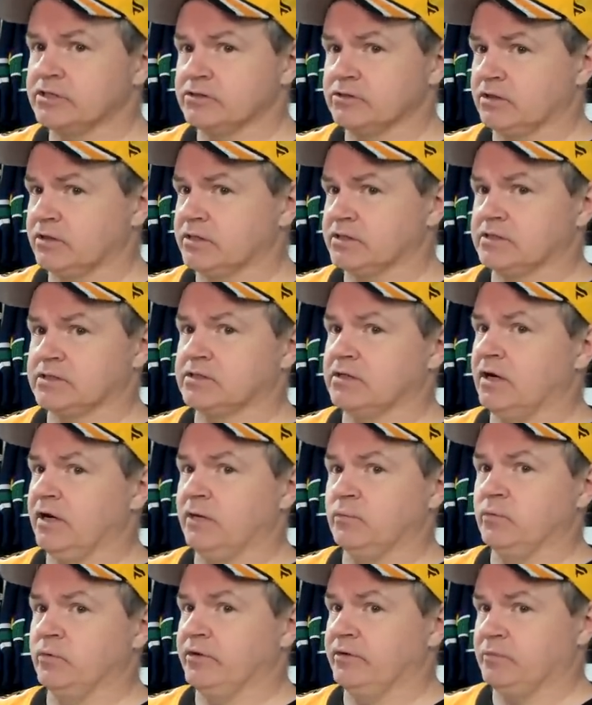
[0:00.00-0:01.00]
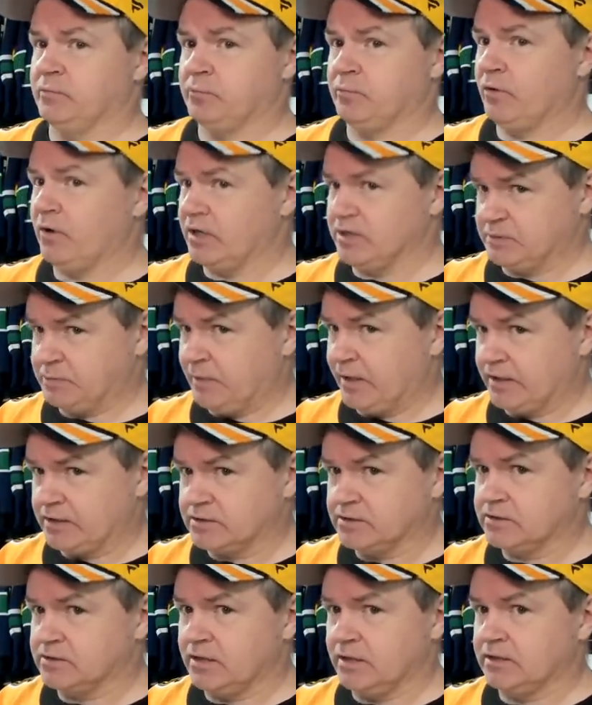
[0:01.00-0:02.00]
took its time with
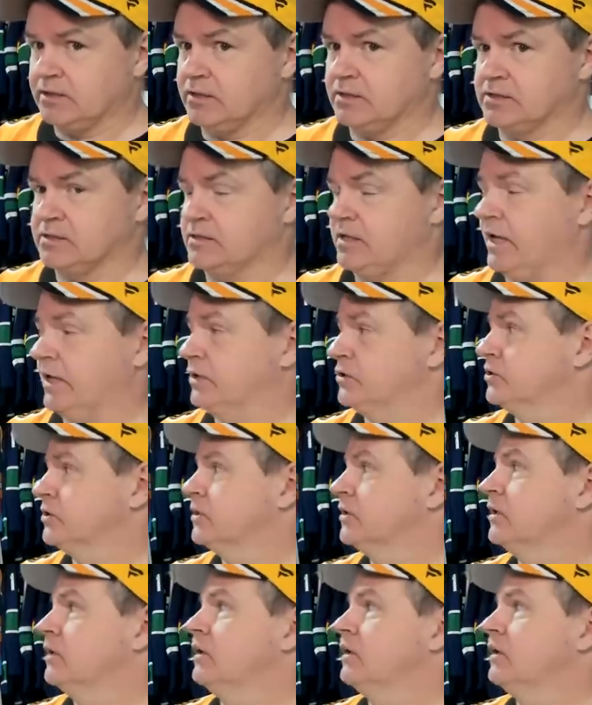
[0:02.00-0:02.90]
prospects at this stage.